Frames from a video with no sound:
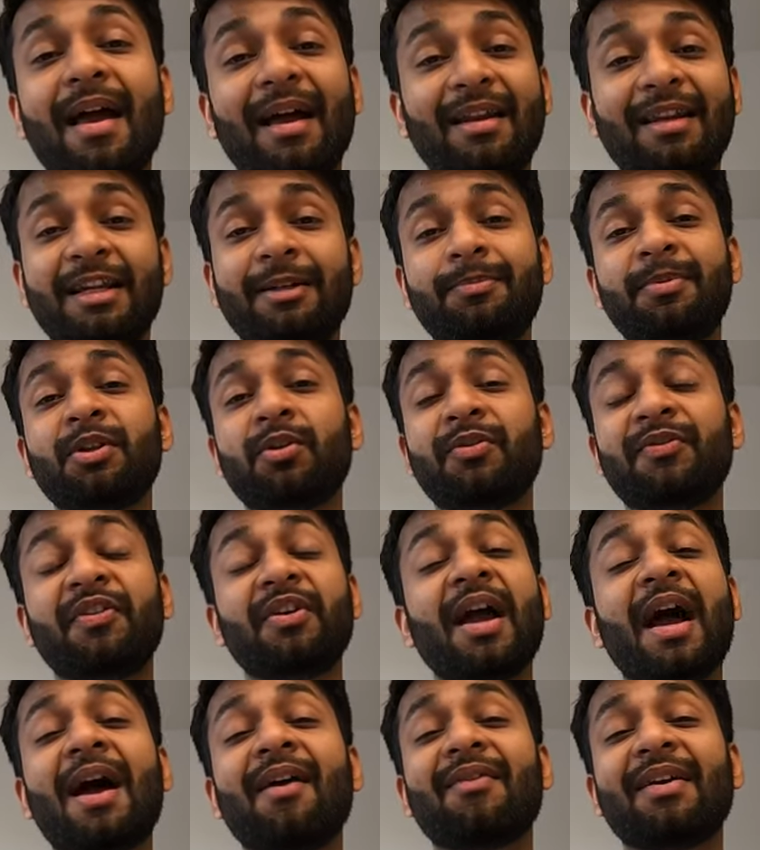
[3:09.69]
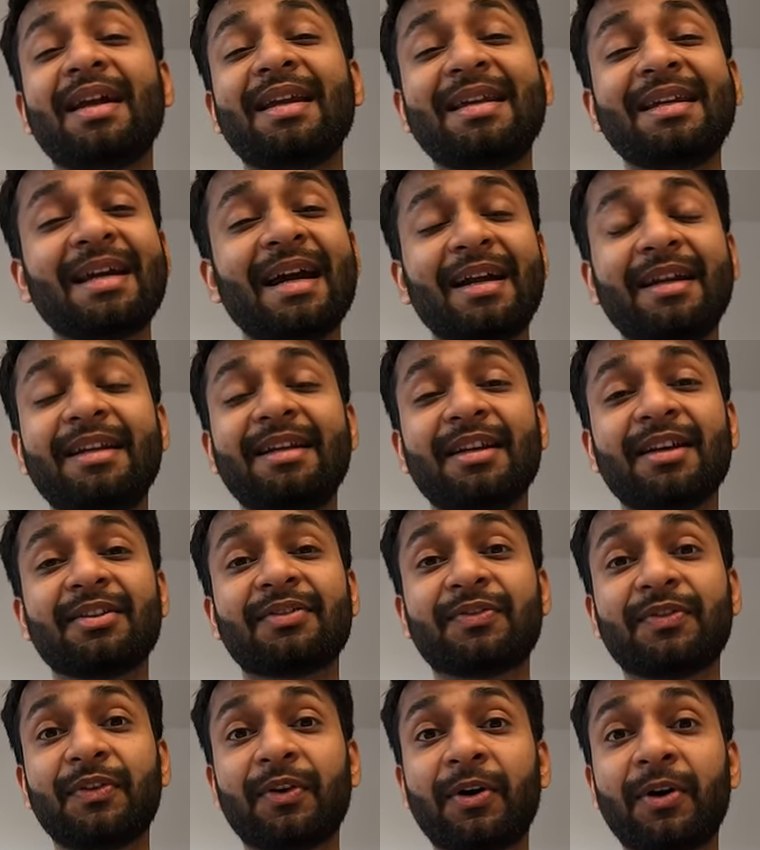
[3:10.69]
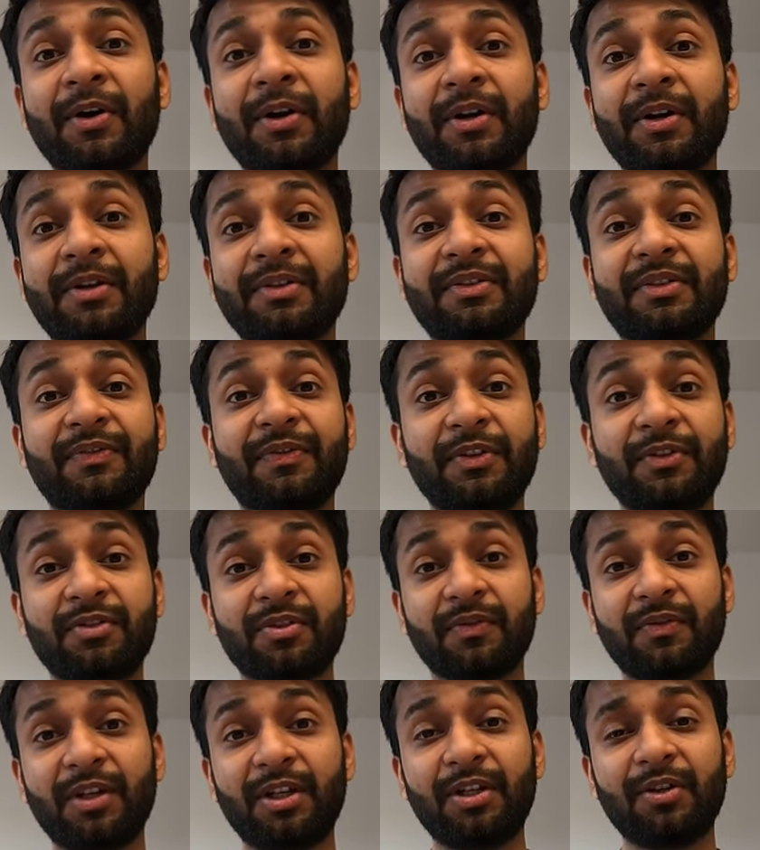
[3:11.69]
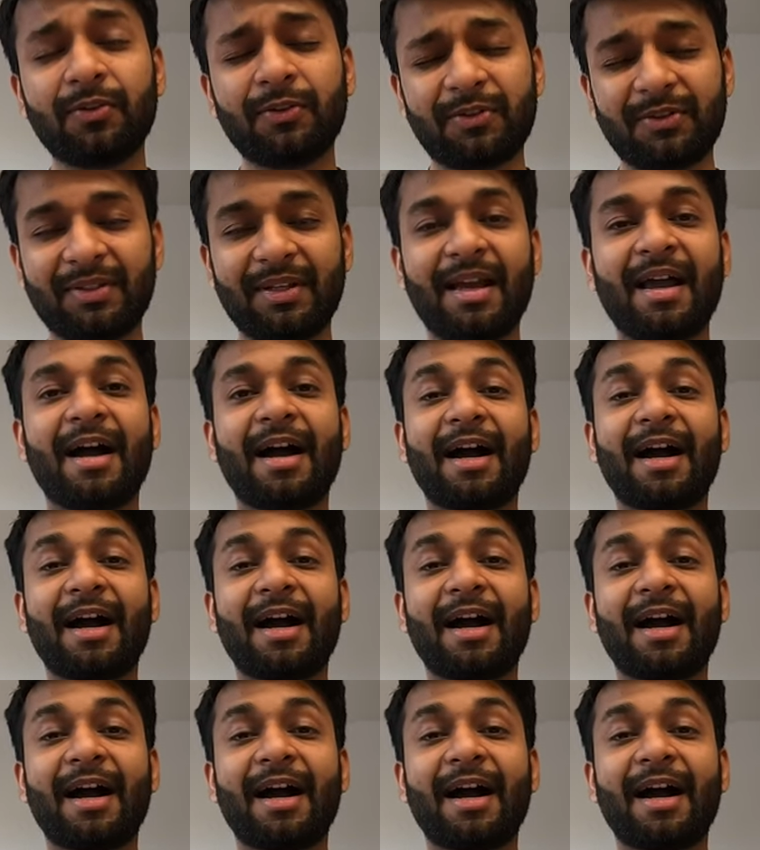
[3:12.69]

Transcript: Let me know if you have any ideas for the future videos.